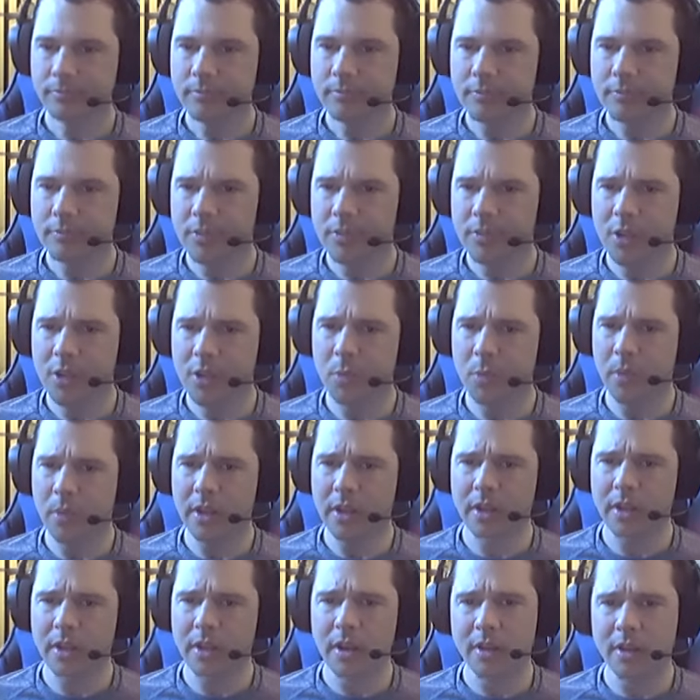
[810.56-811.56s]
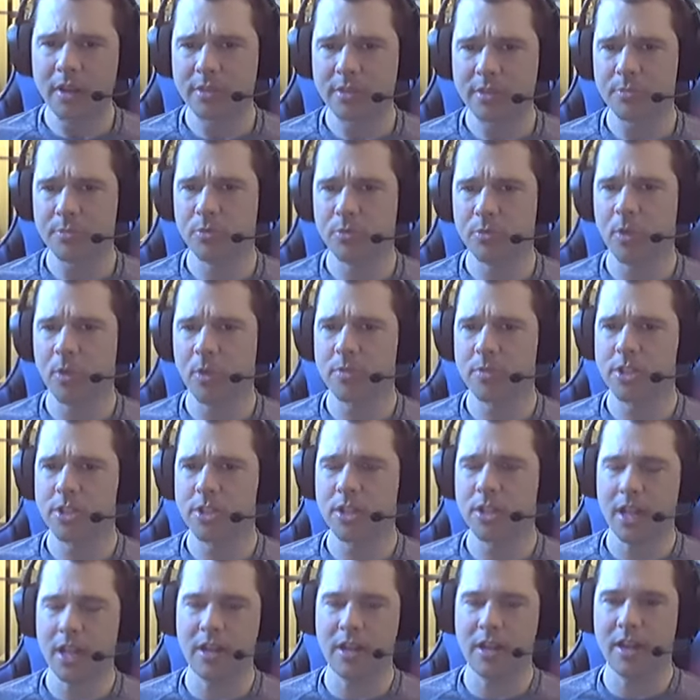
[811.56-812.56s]
you pay the subscription
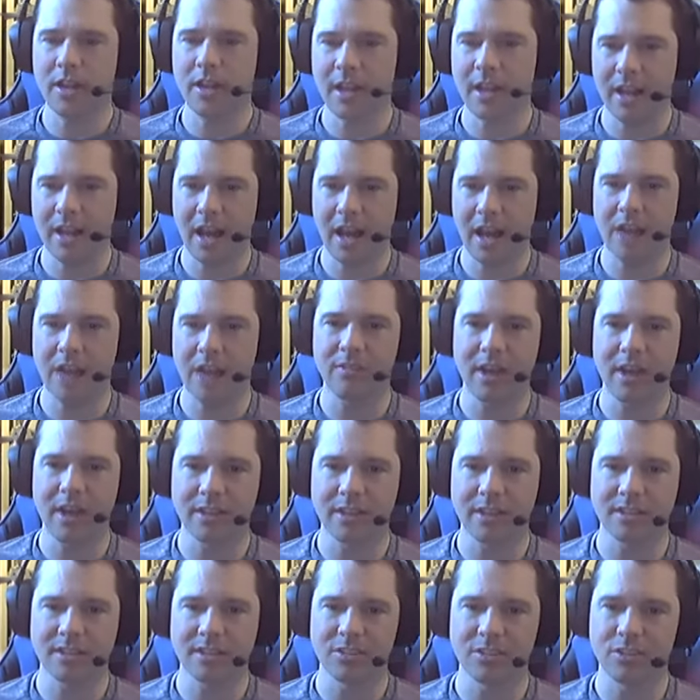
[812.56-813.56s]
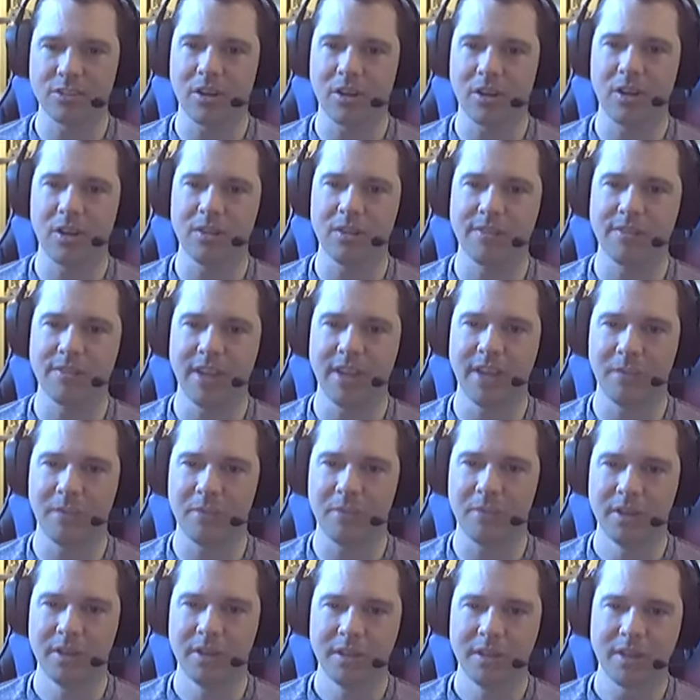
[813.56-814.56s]
and you can have access to all of them.
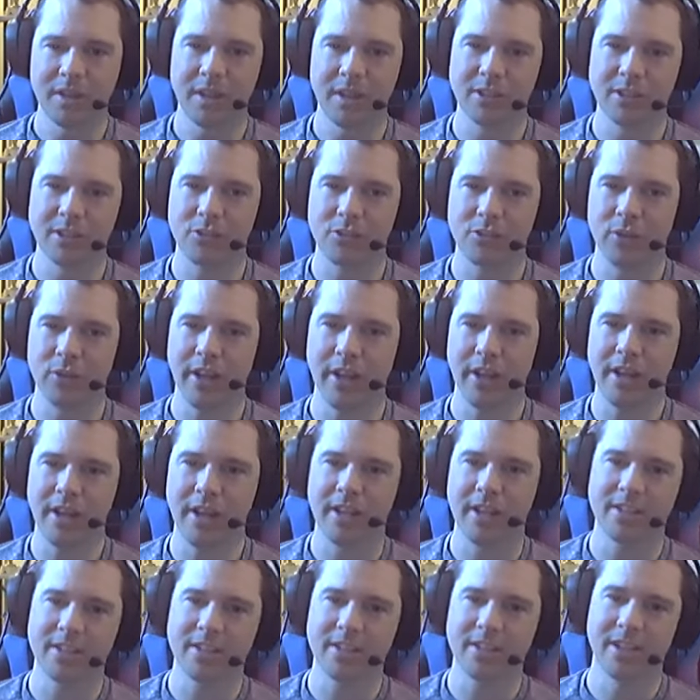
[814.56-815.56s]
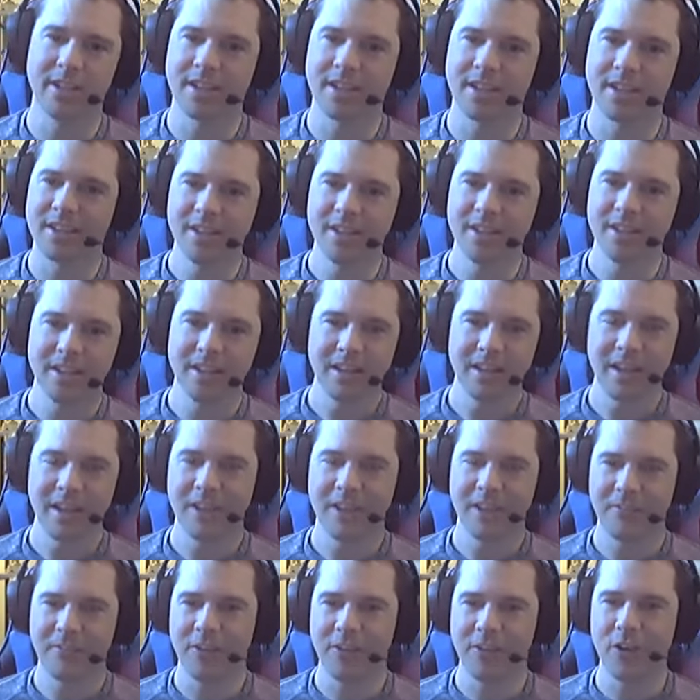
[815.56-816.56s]
It's great. And it's like
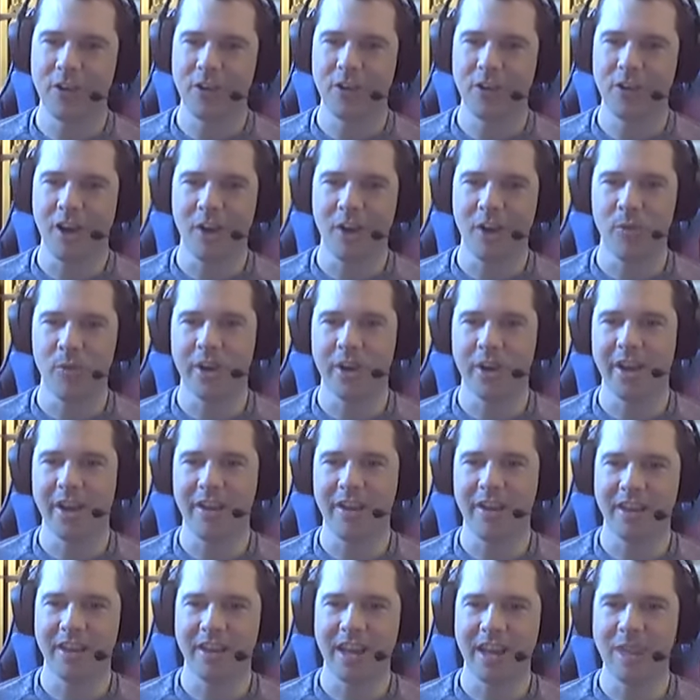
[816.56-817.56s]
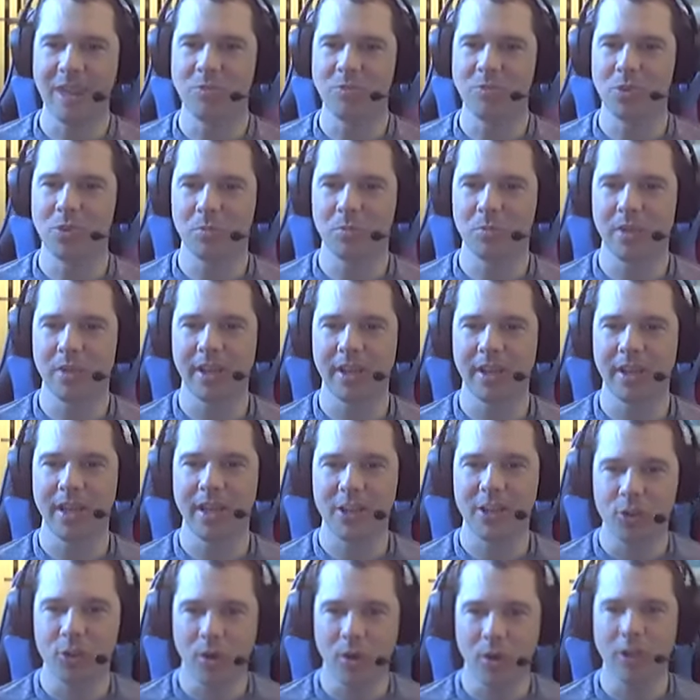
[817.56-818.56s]
if you run out of game to play and
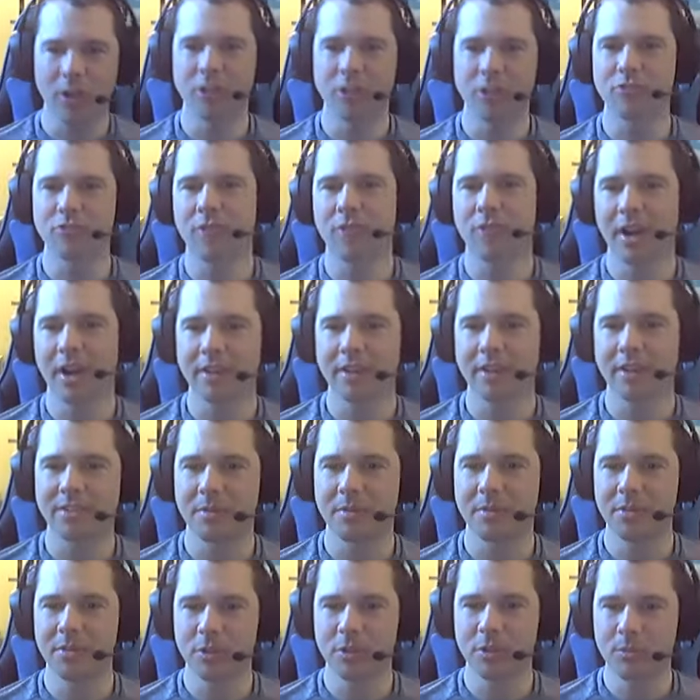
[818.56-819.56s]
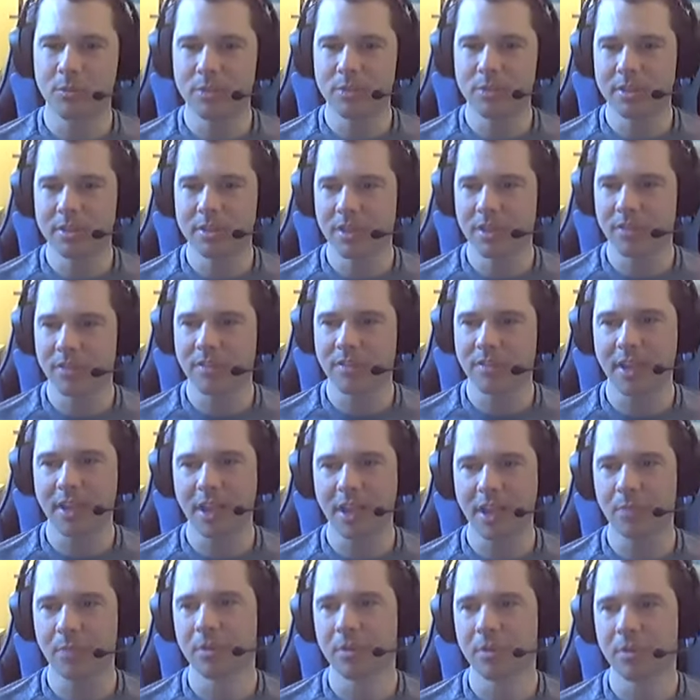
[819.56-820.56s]
you want to try some of the Ubisoft
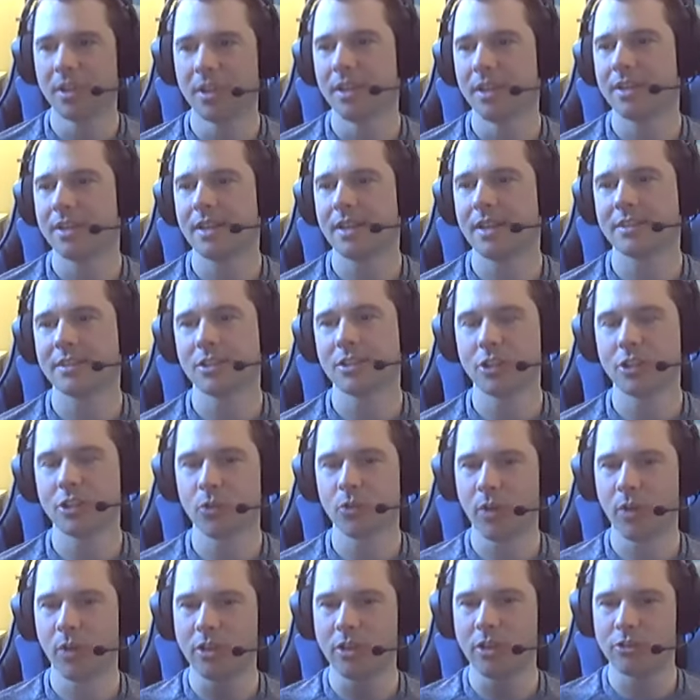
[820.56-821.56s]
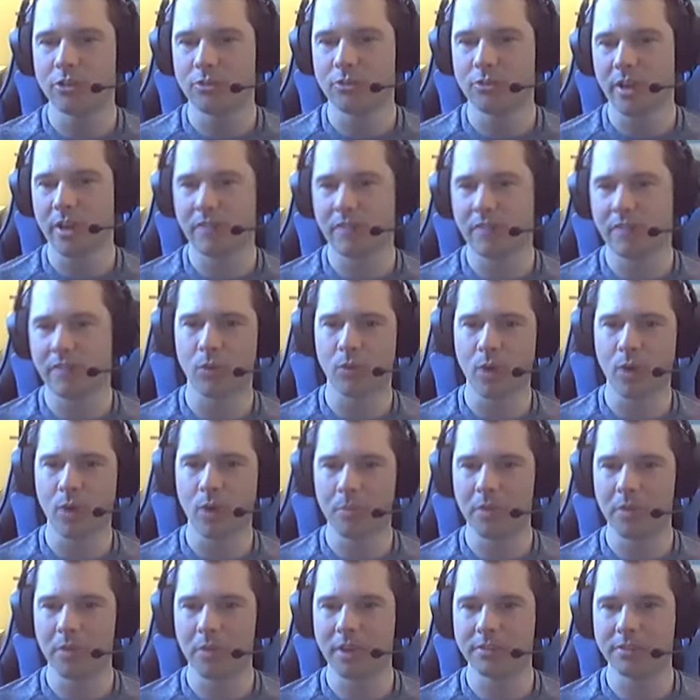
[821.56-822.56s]
game, that's a good way to try it for 1
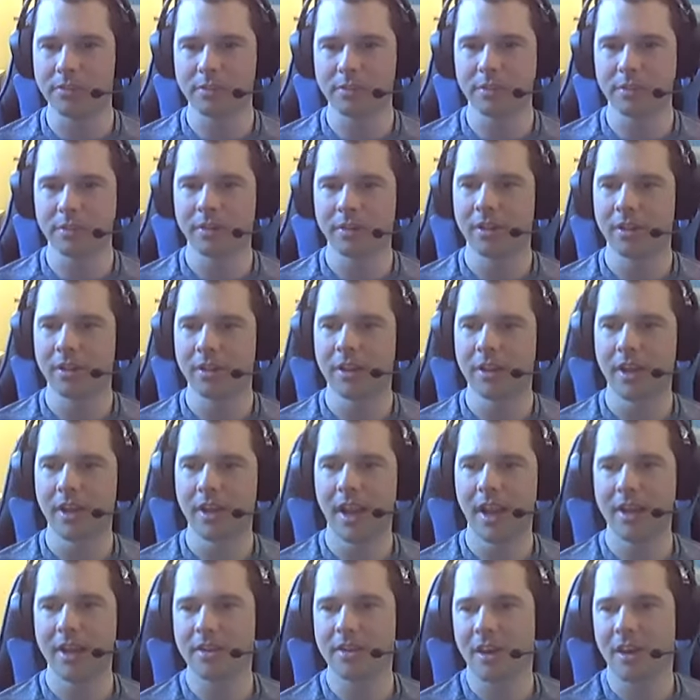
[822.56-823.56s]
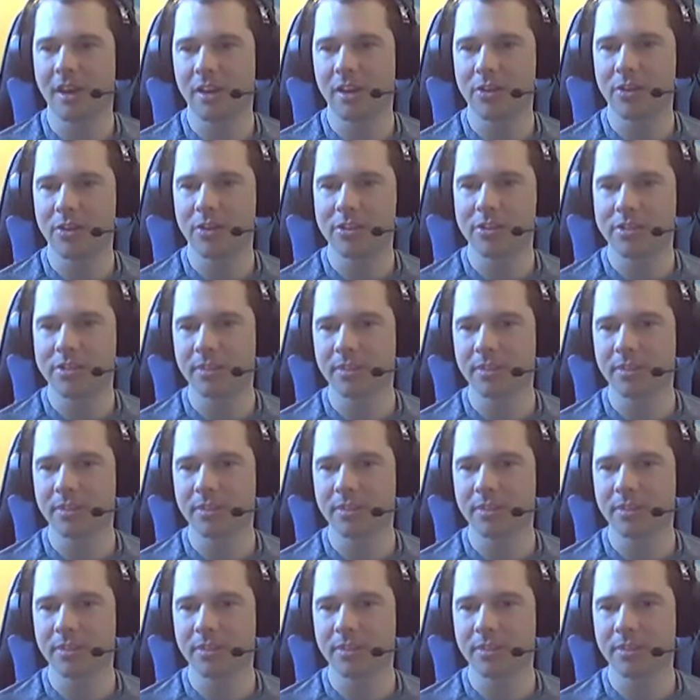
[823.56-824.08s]
month. $8,